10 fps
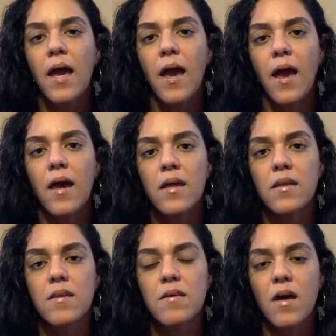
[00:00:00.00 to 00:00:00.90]

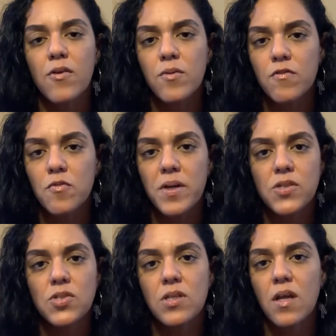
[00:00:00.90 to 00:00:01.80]
And the other
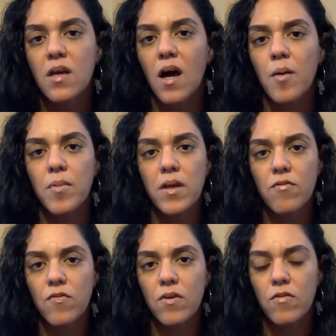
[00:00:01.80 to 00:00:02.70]
information can come
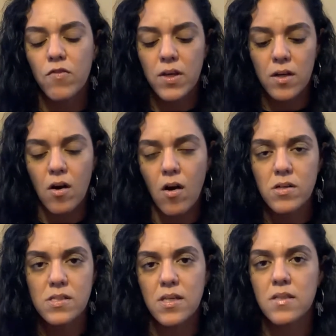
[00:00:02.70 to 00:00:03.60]
in via our
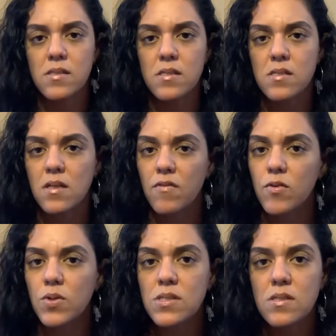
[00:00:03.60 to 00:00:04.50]
senses, and
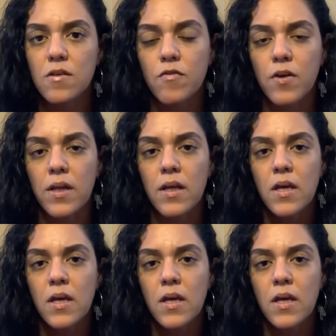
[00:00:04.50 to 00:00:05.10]
everyone's different.